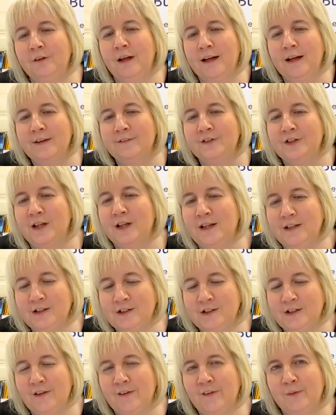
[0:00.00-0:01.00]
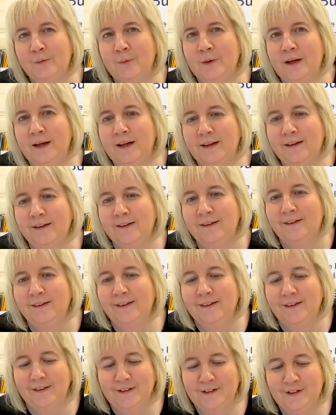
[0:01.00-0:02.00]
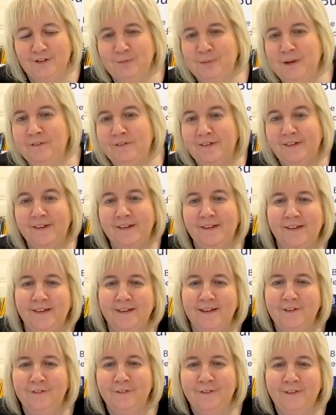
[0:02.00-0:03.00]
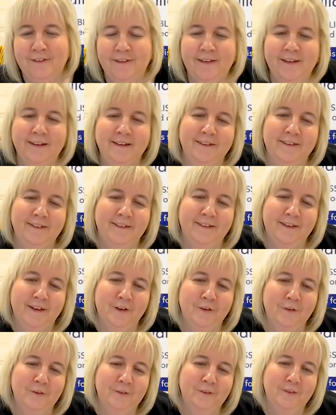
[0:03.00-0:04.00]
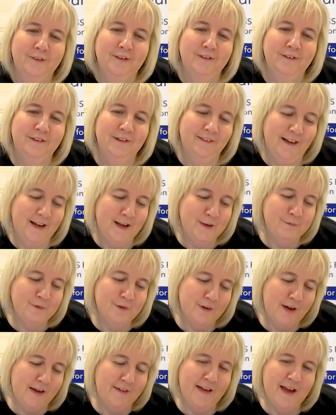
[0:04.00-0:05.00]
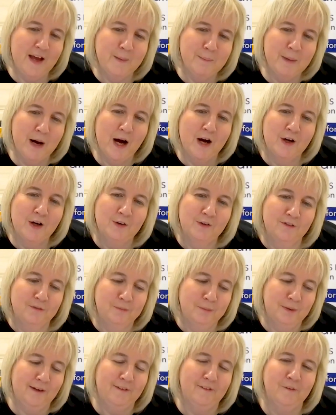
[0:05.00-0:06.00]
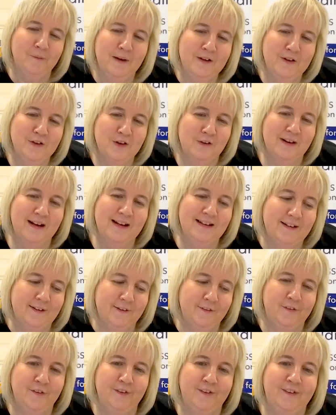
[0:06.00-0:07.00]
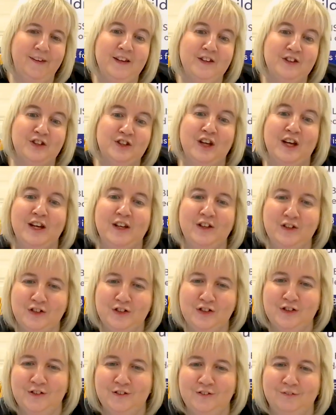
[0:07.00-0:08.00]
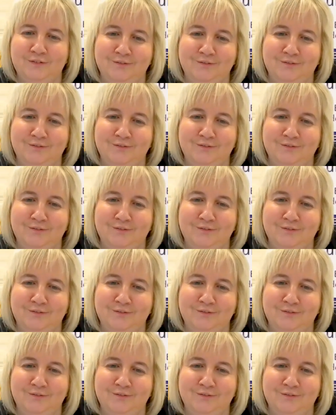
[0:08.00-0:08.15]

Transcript: life changes where you've pivoted to different things. So are they a marker of perhaps when your idea of success changed?